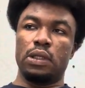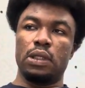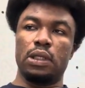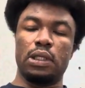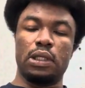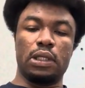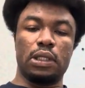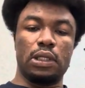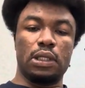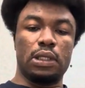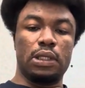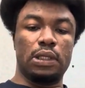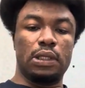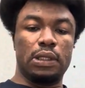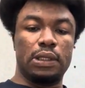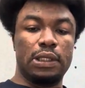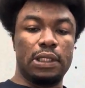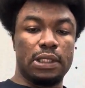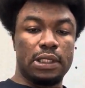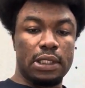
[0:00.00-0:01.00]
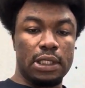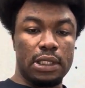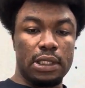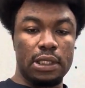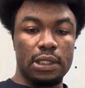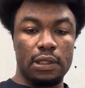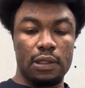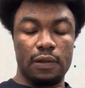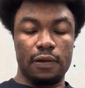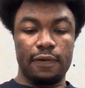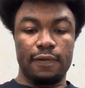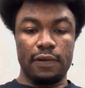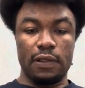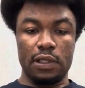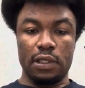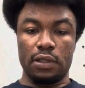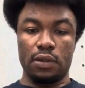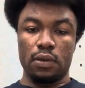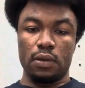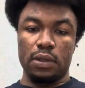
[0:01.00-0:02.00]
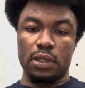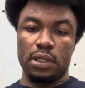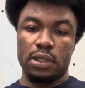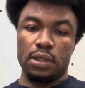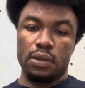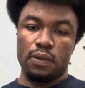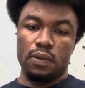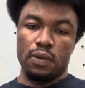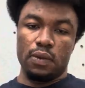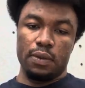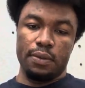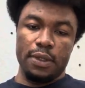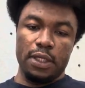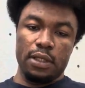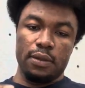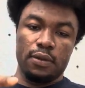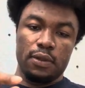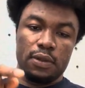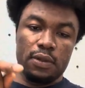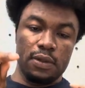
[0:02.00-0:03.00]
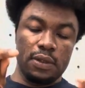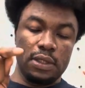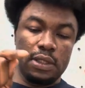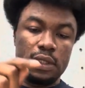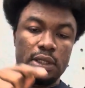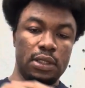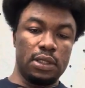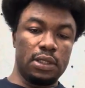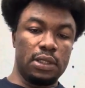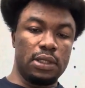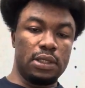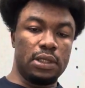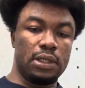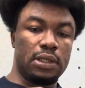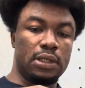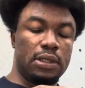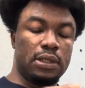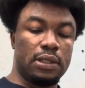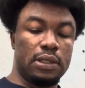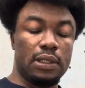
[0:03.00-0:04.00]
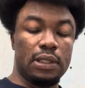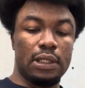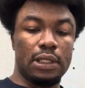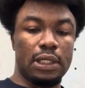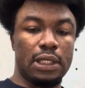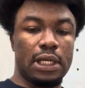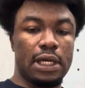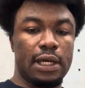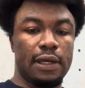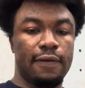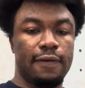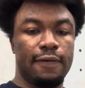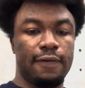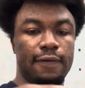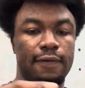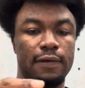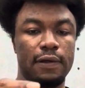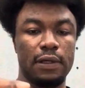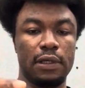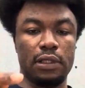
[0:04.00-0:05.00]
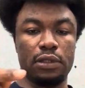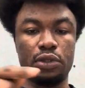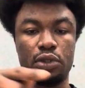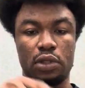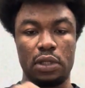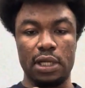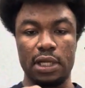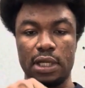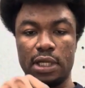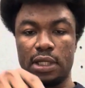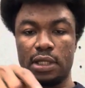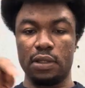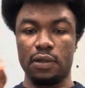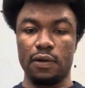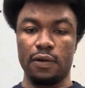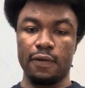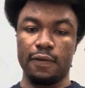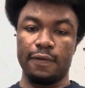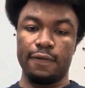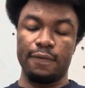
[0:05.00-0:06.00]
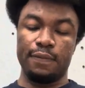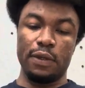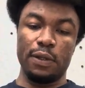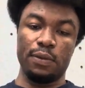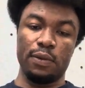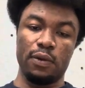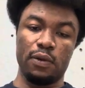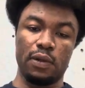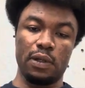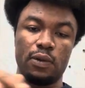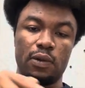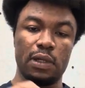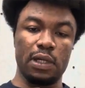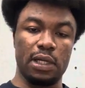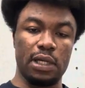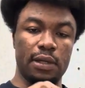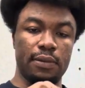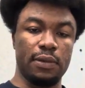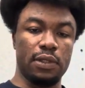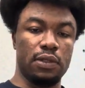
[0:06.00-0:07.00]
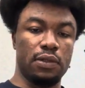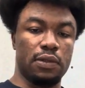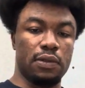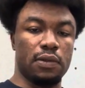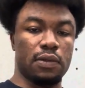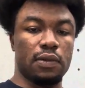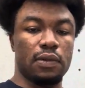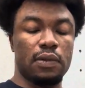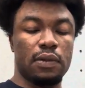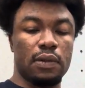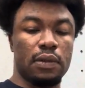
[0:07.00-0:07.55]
the sender of the SOS will be able to see the live tracking of people who are coming to